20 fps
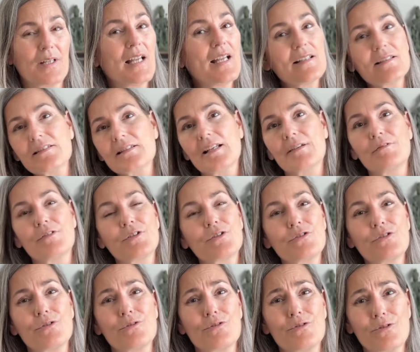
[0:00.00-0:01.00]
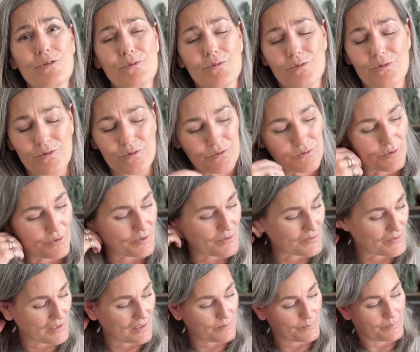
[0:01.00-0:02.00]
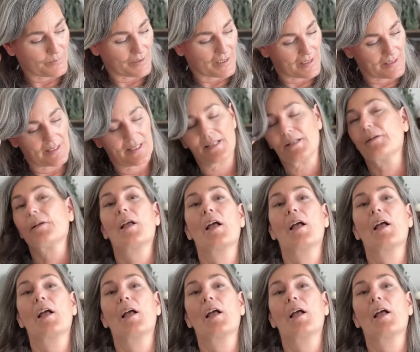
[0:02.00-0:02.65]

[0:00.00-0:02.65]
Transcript: It's never too soon to start celebrating.